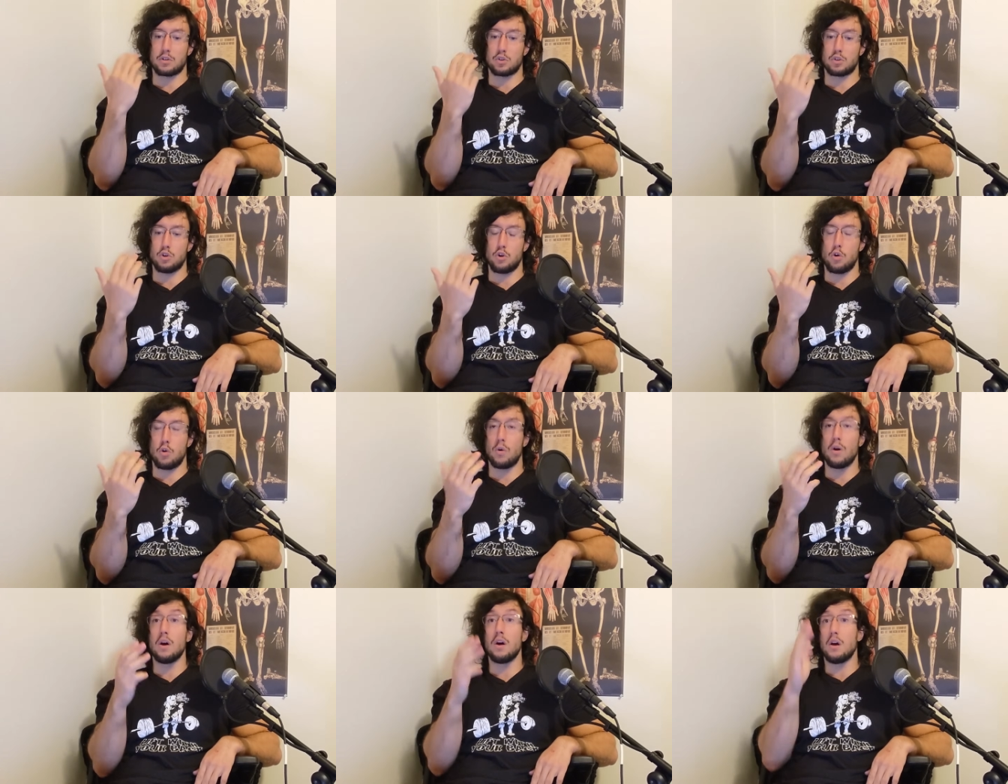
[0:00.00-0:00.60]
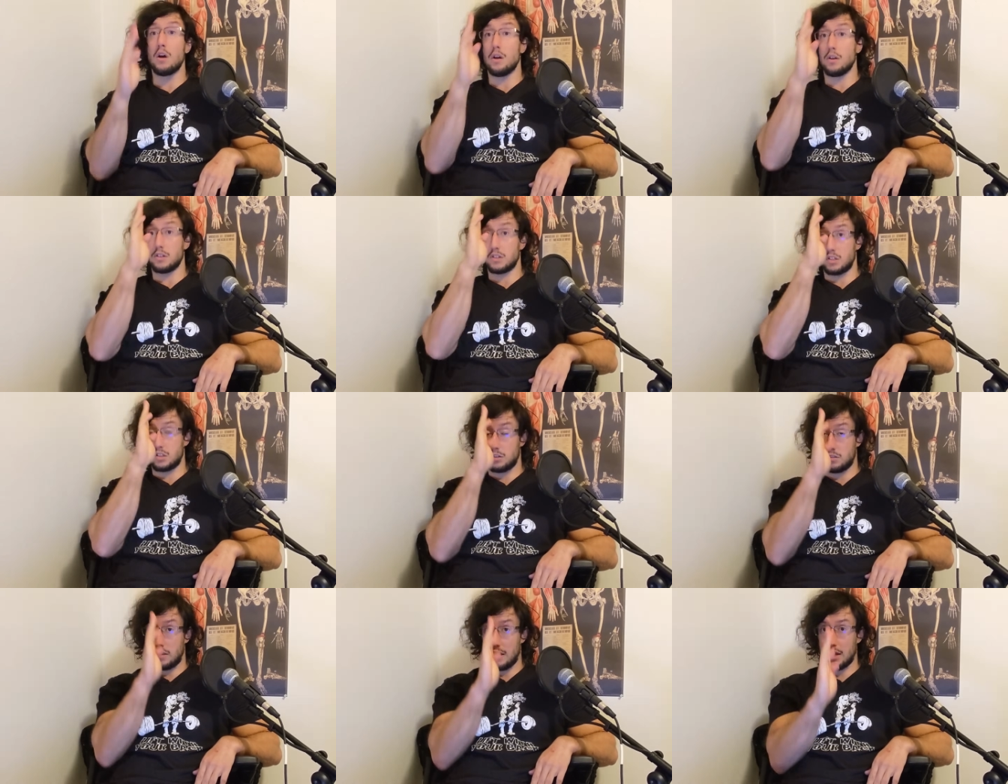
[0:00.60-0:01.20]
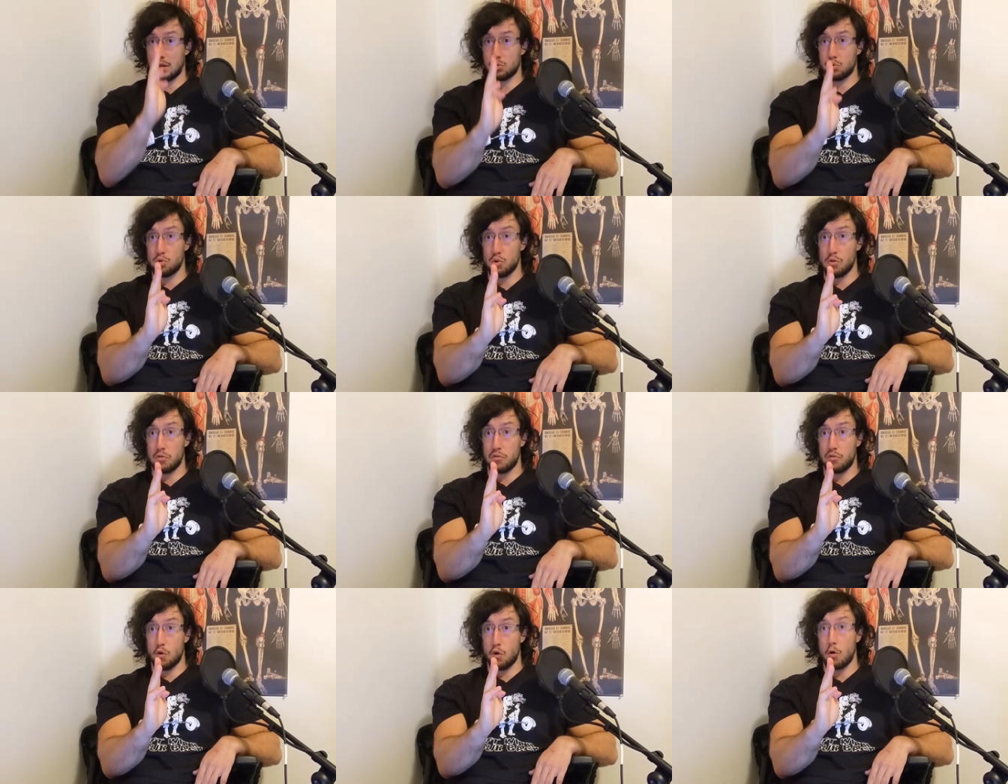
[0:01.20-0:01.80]
So Stick
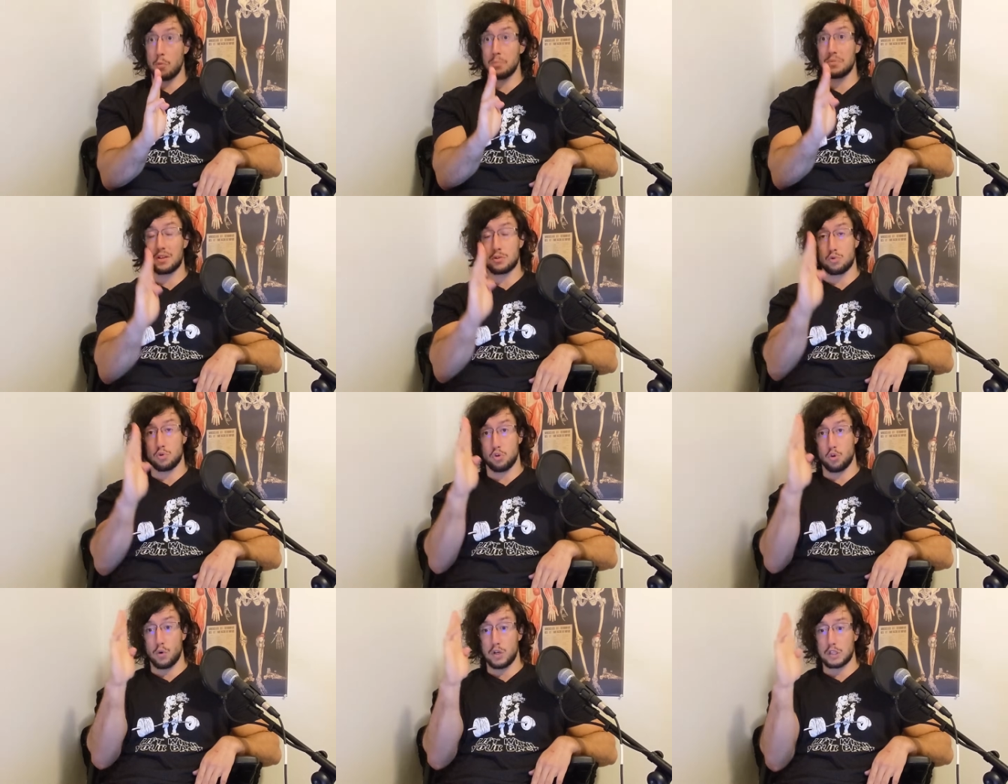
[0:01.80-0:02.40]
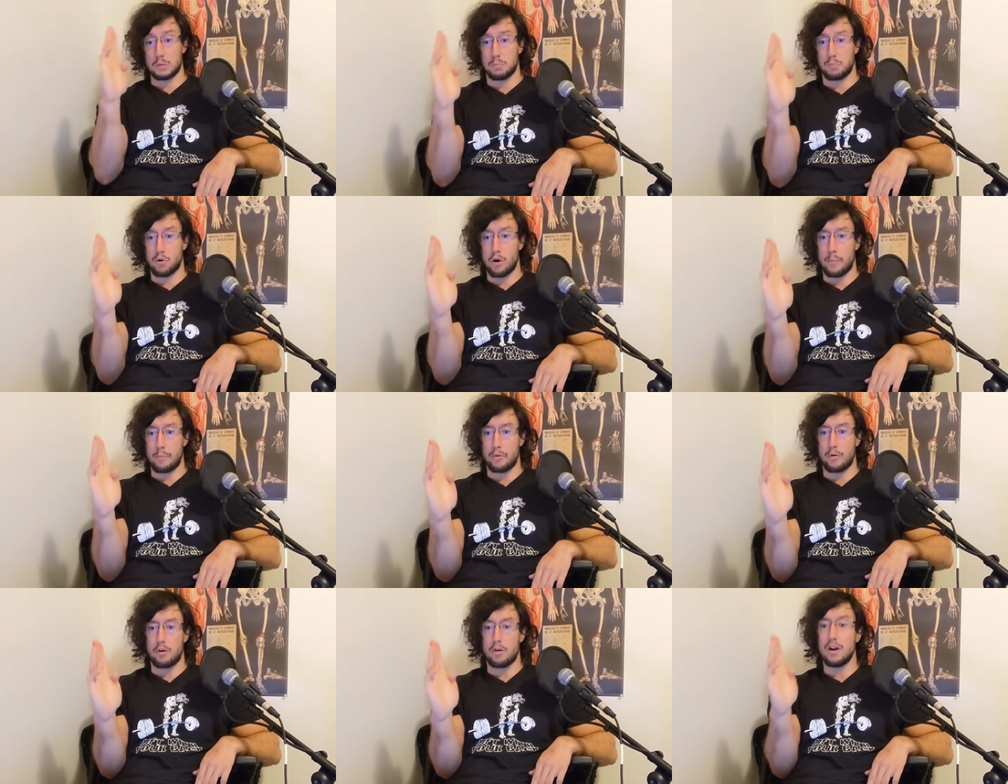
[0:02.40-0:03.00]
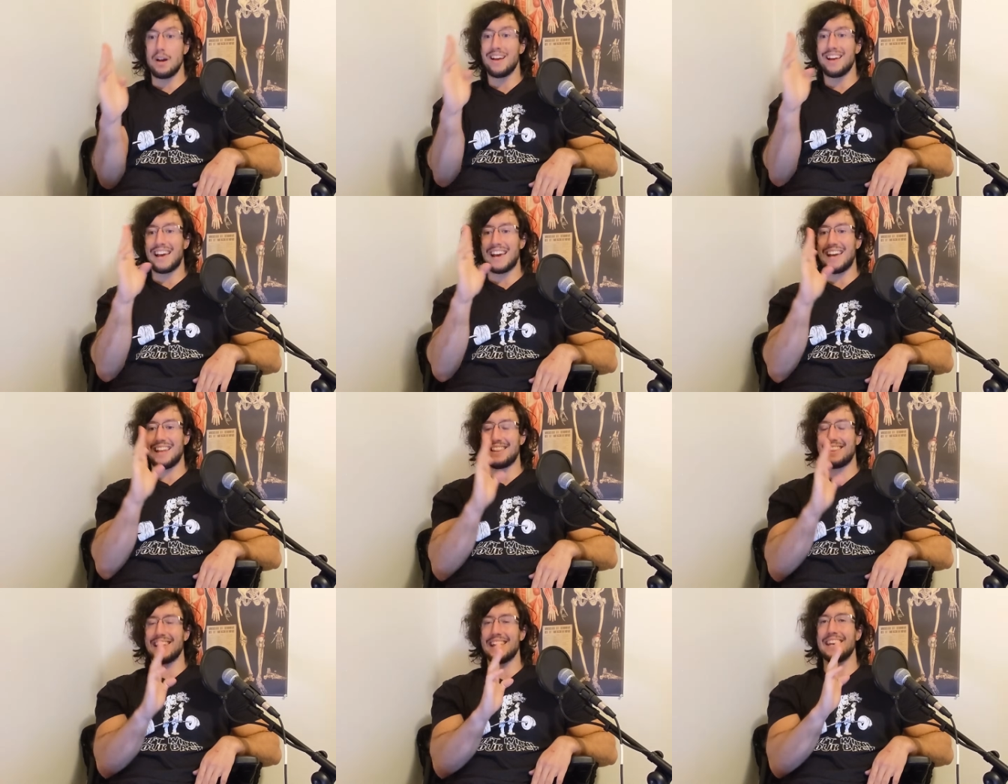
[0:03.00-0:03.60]
to a form that you know is proper
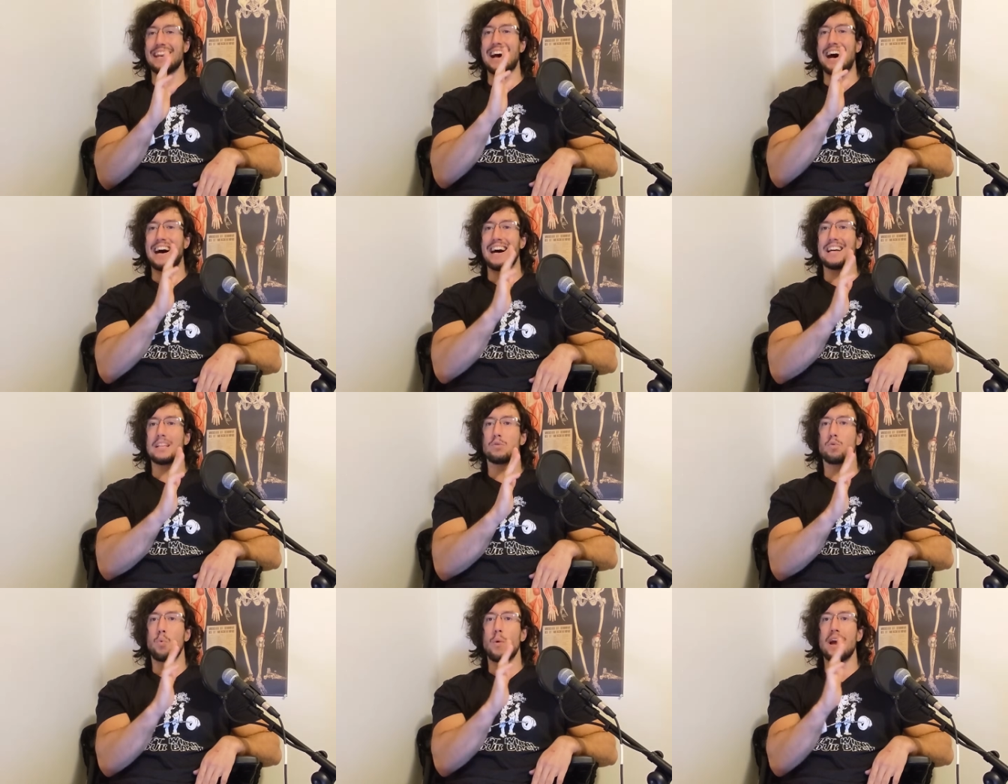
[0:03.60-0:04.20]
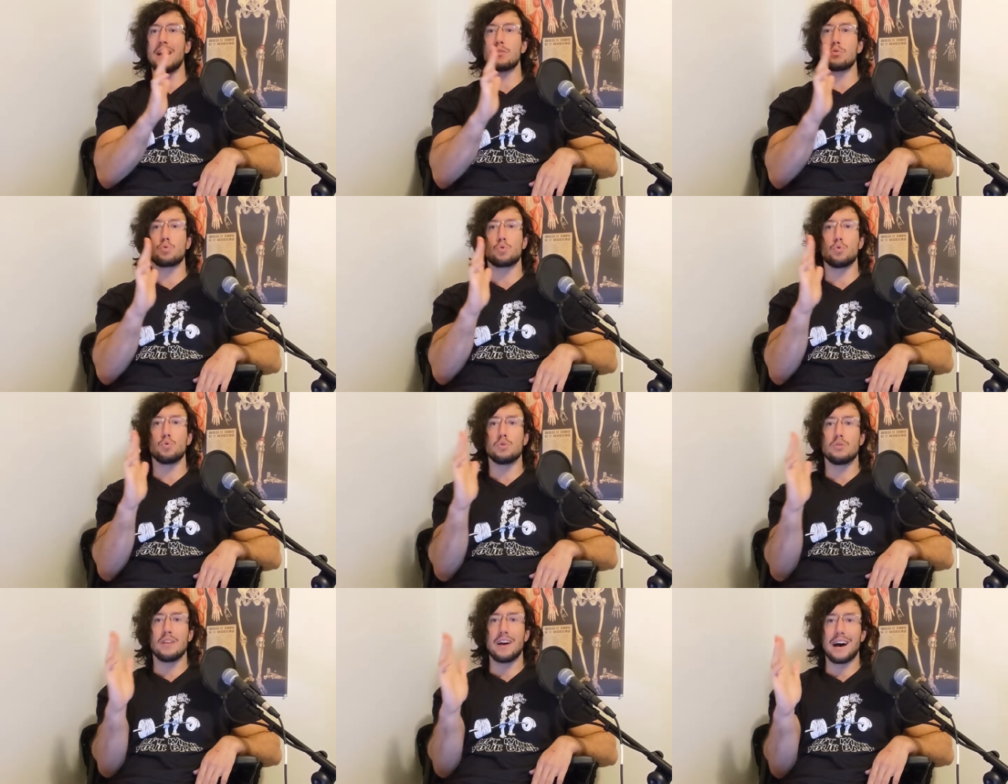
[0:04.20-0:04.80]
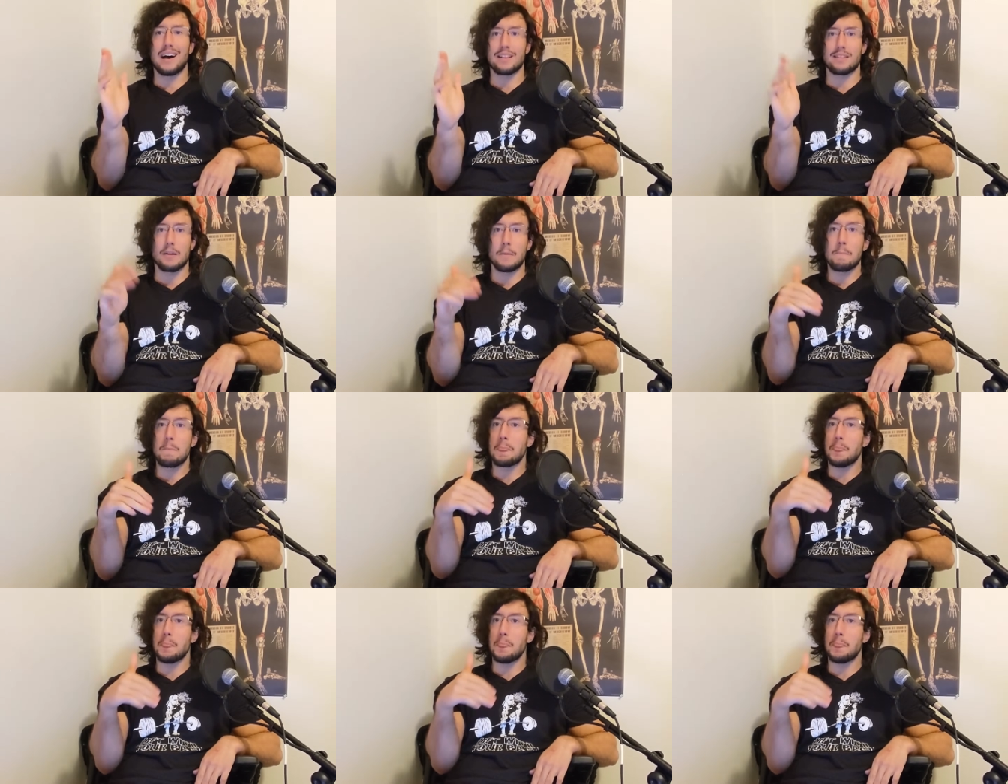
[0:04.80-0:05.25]
and then add weight to that.